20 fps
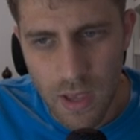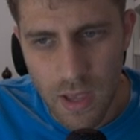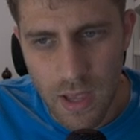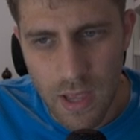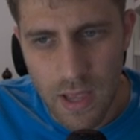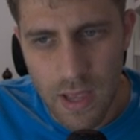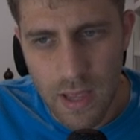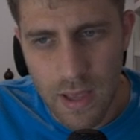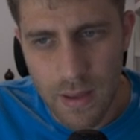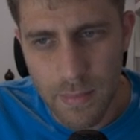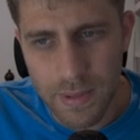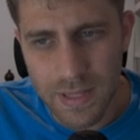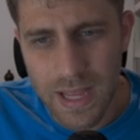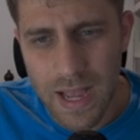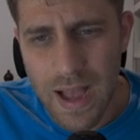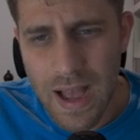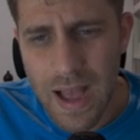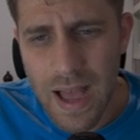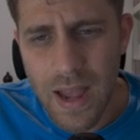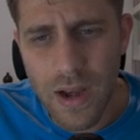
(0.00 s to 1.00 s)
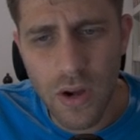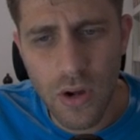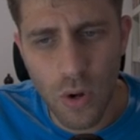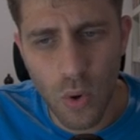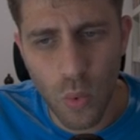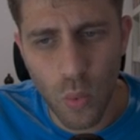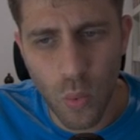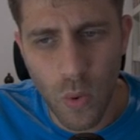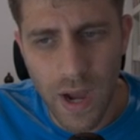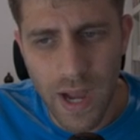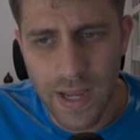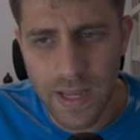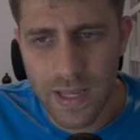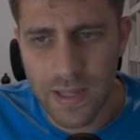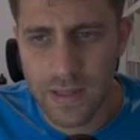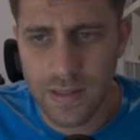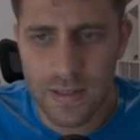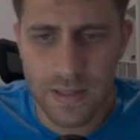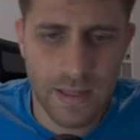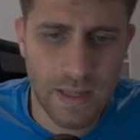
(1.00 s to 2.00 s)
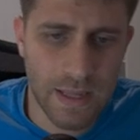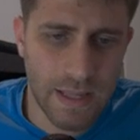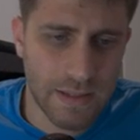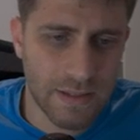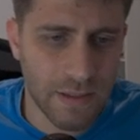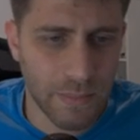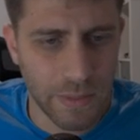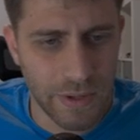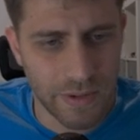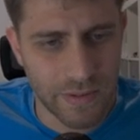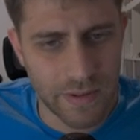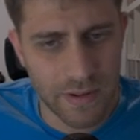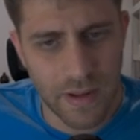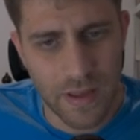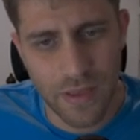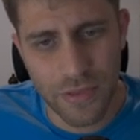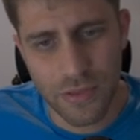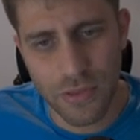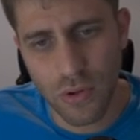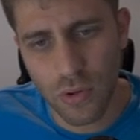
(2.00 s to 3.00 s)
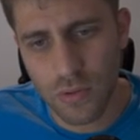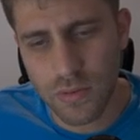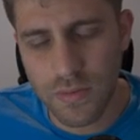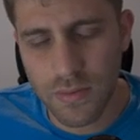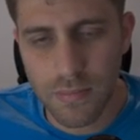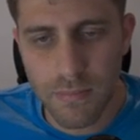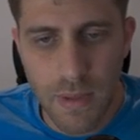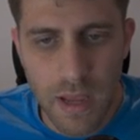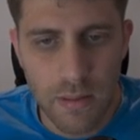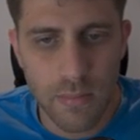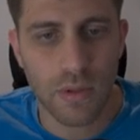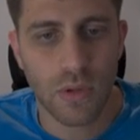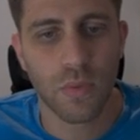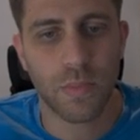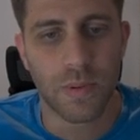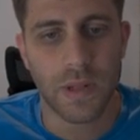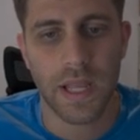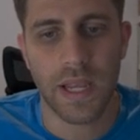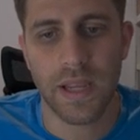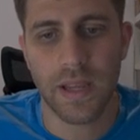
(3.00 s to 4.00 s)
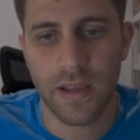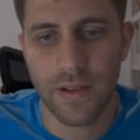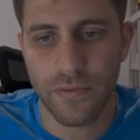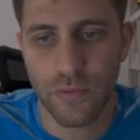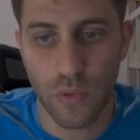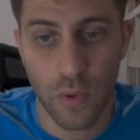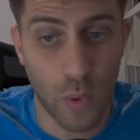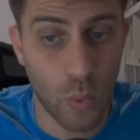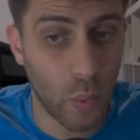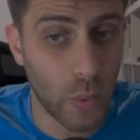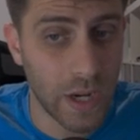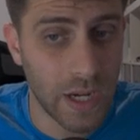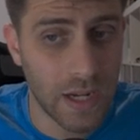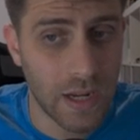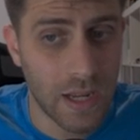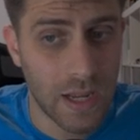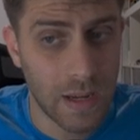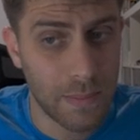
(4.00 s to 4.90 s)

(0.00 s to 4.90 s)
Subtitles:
But I don't know why Tamir thought maybe to play for a win.